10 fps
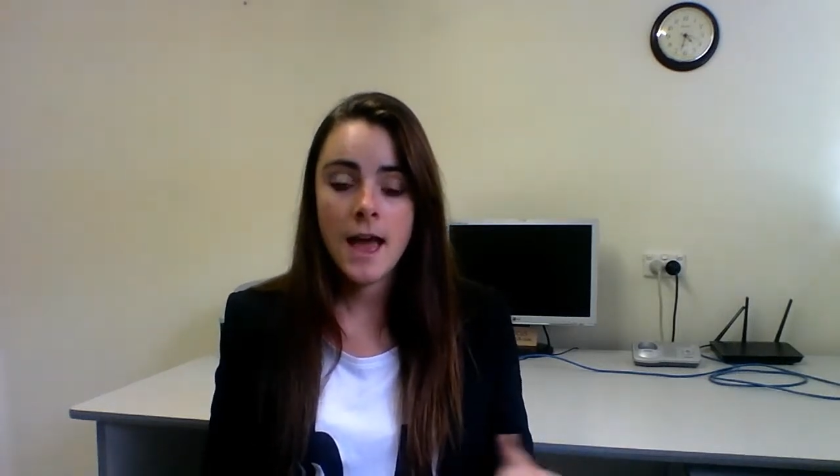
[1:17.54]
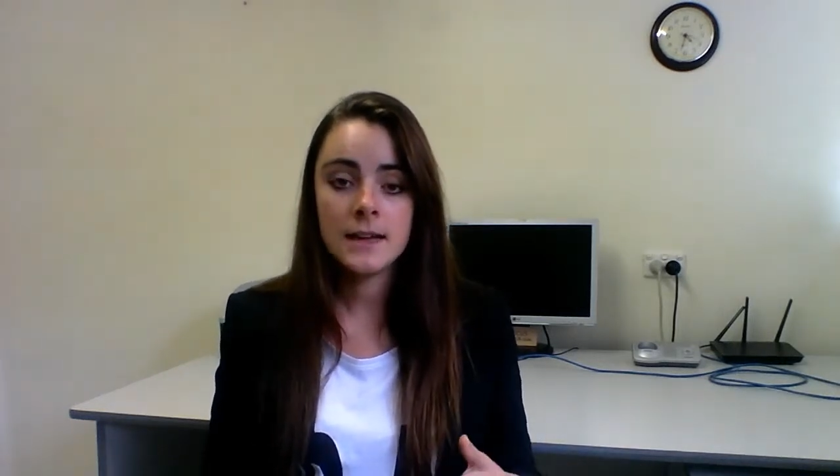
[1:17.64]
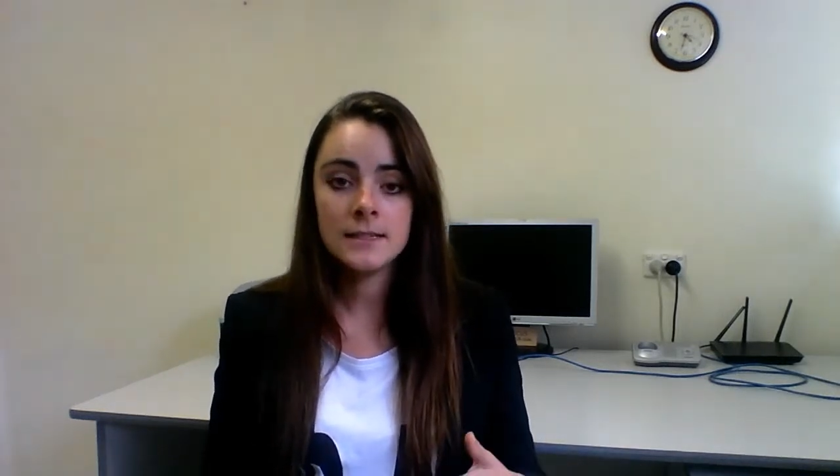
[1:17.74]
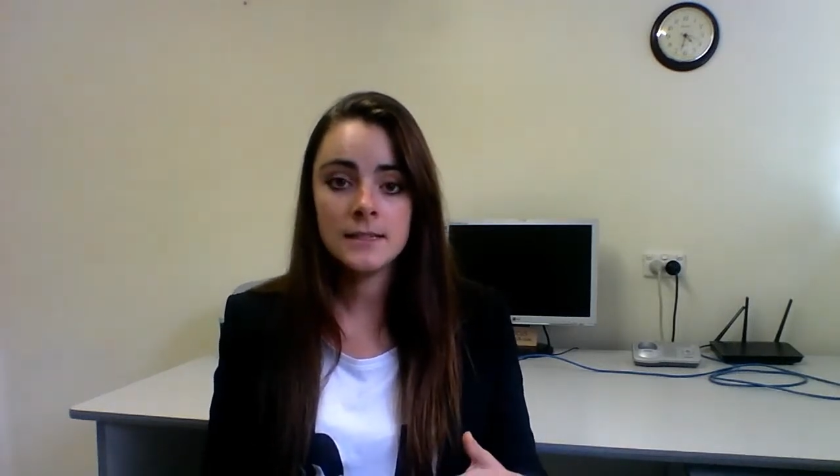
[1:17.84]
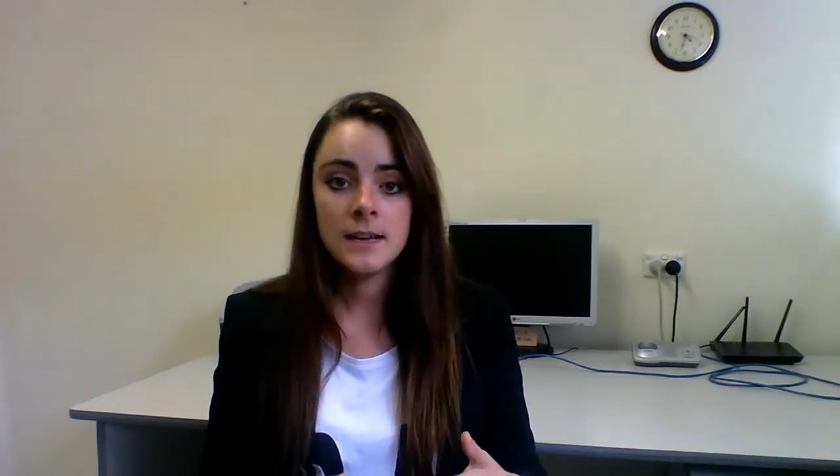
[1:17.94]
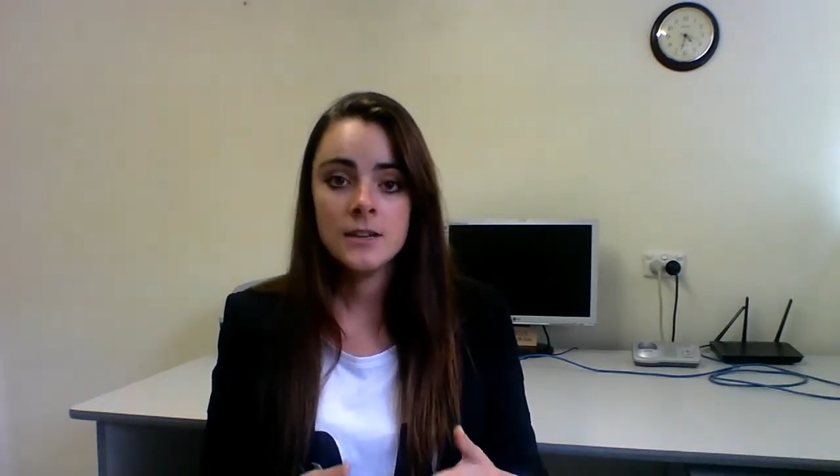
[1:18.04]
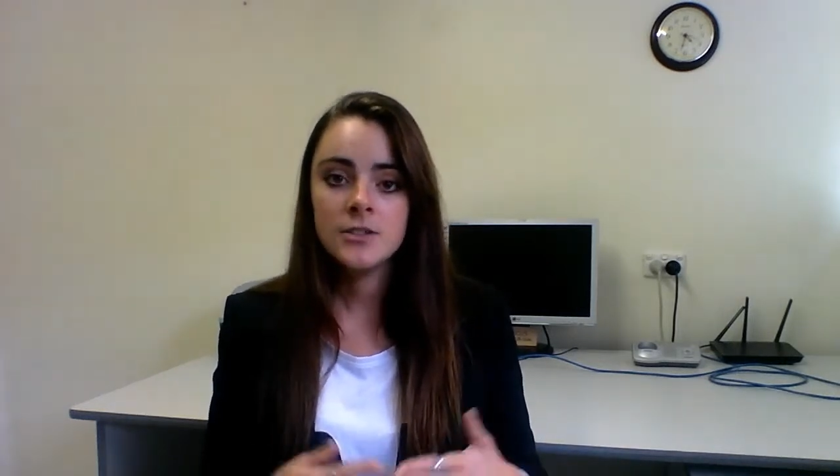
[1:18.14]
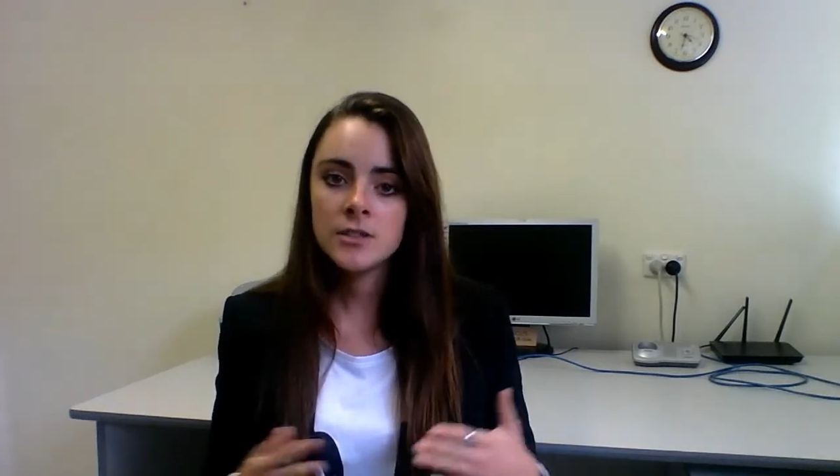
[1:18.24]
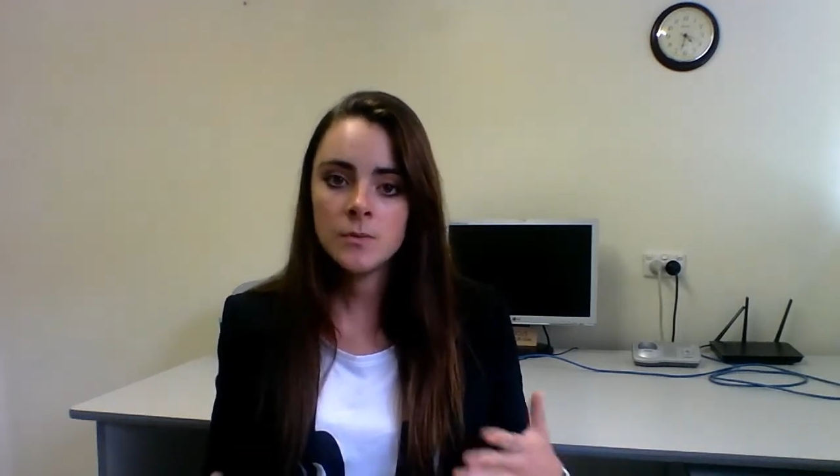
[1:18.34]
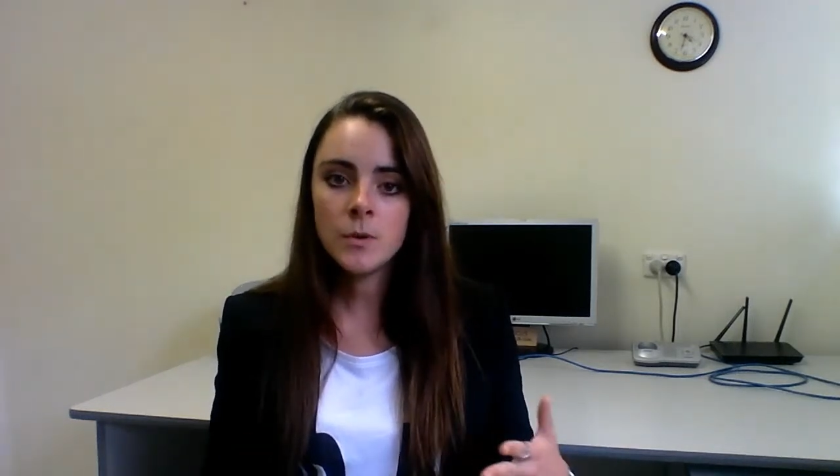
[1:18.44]
And
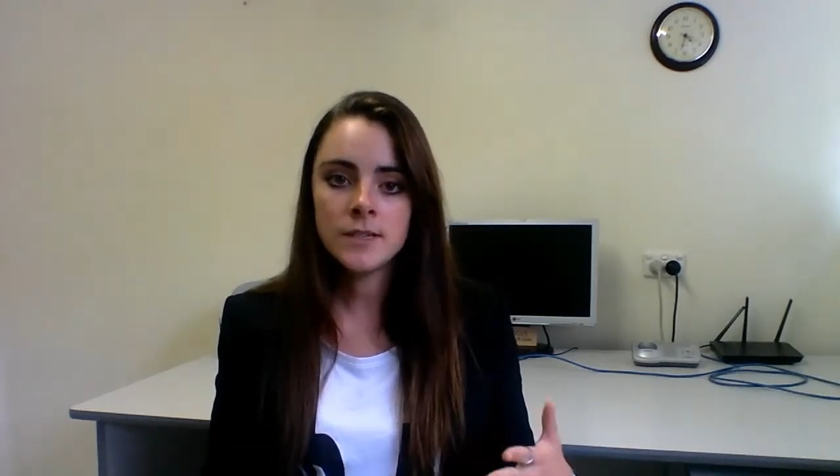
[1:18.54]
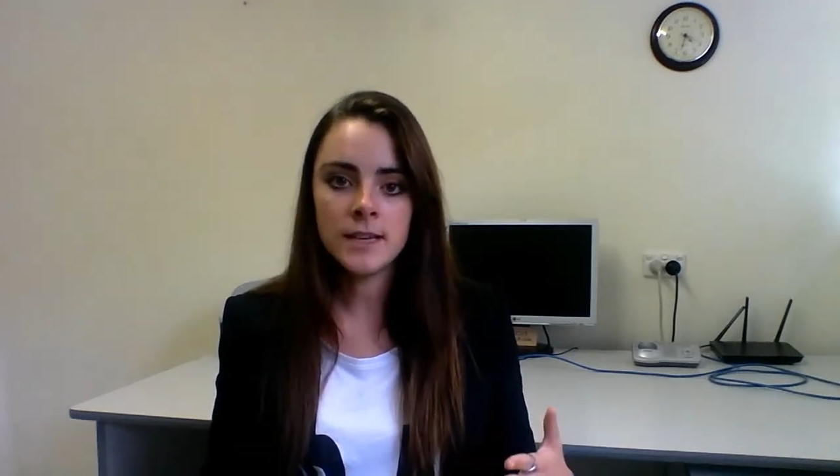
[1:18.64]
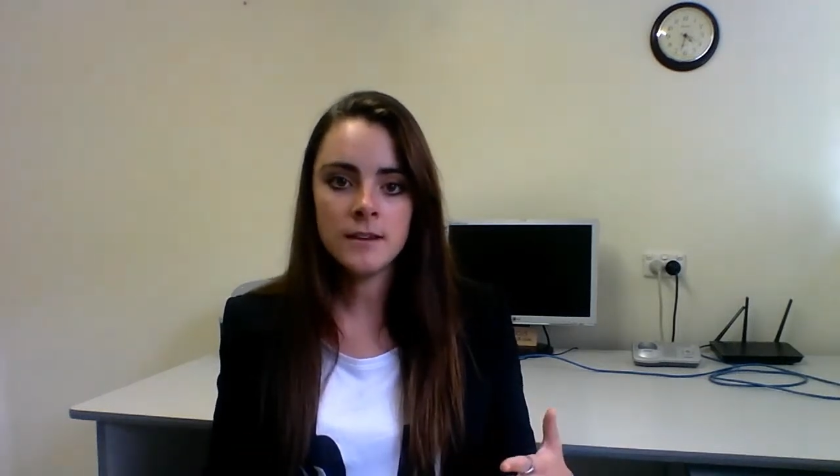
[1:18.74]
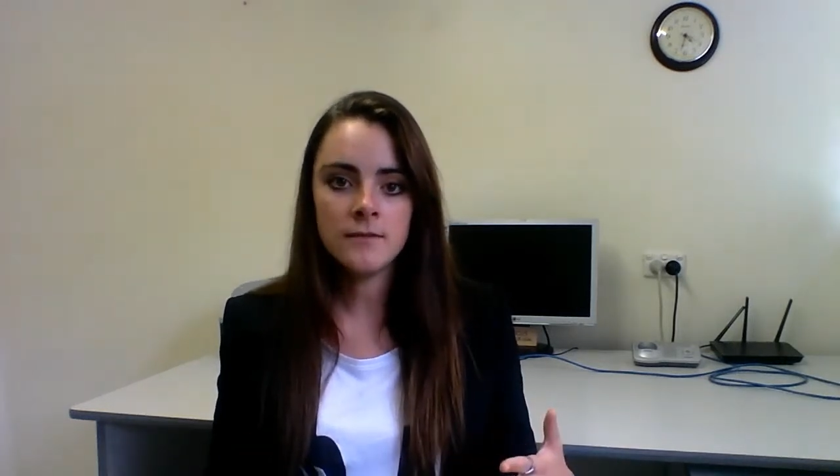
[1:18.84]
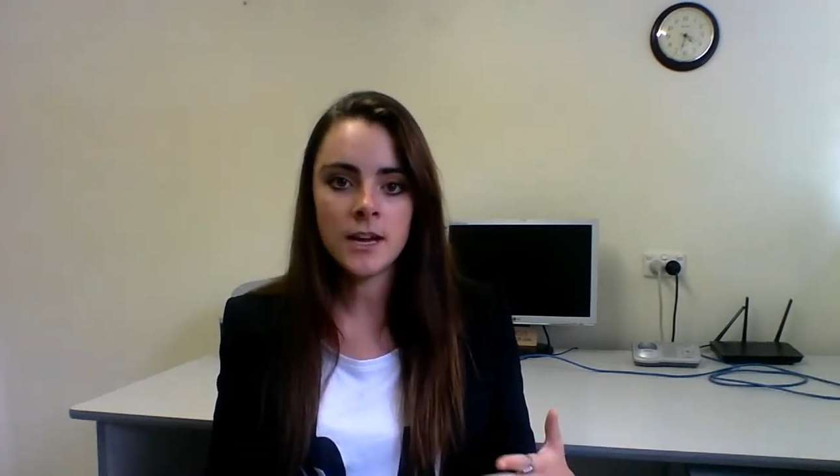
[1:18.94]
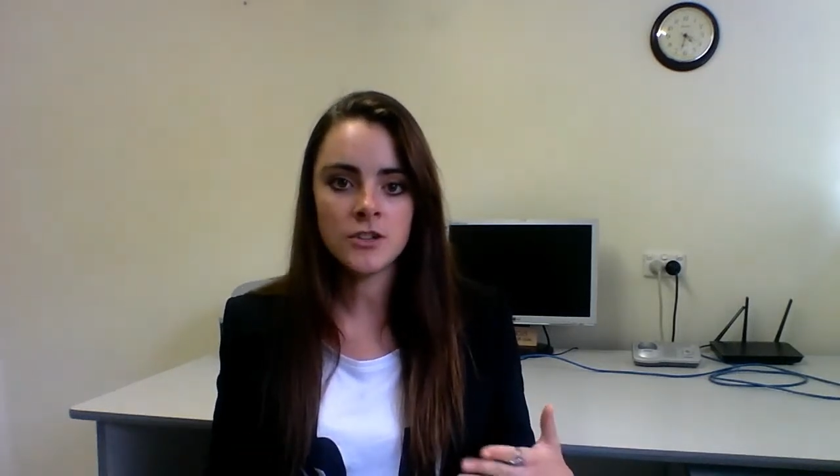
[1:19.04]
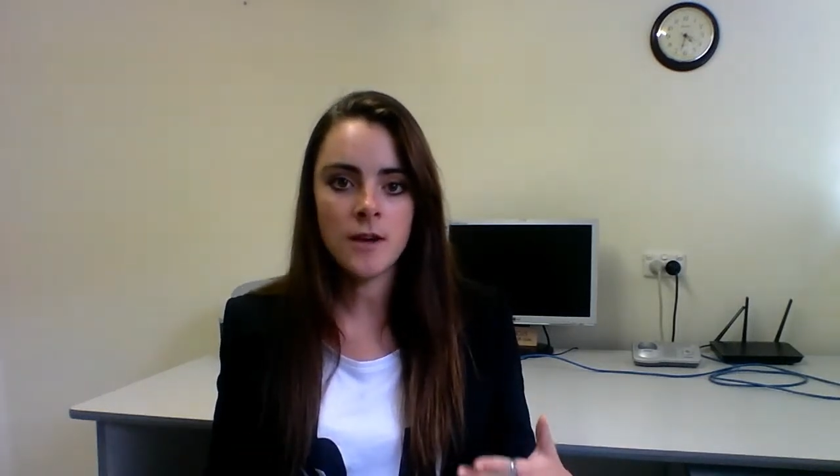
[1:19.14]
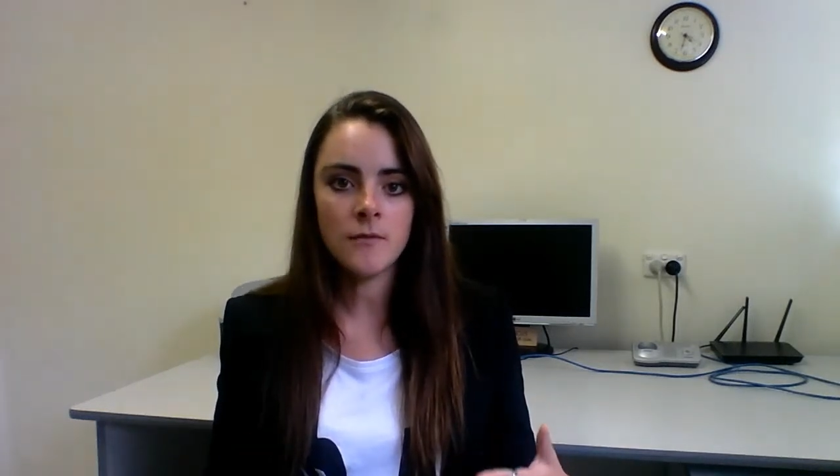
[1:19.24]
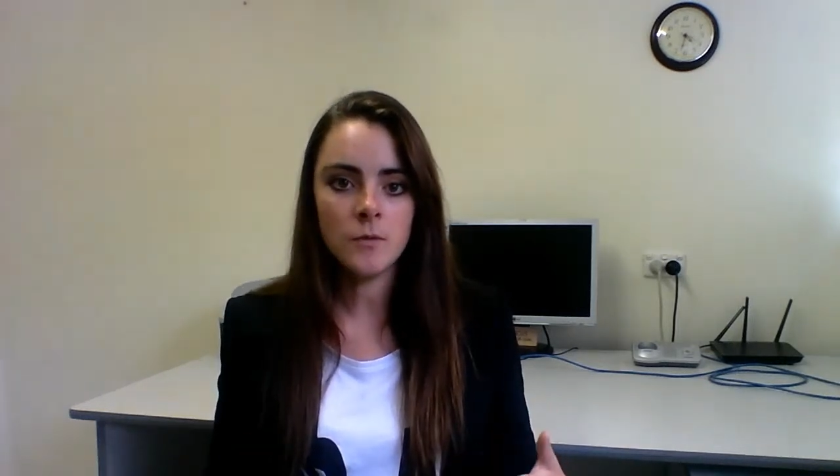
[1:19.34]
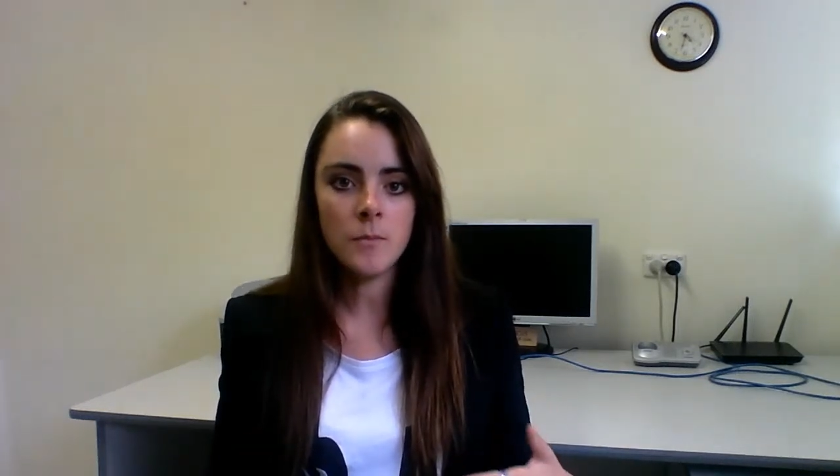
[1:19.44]
just towards the end of that
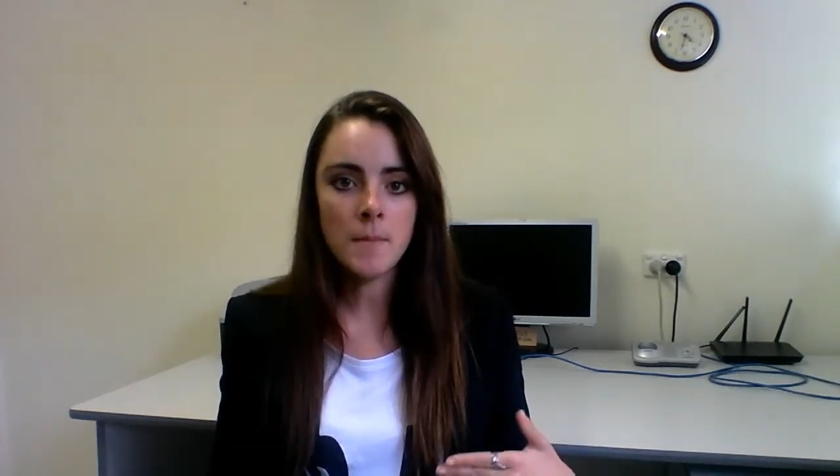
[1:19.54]
travel,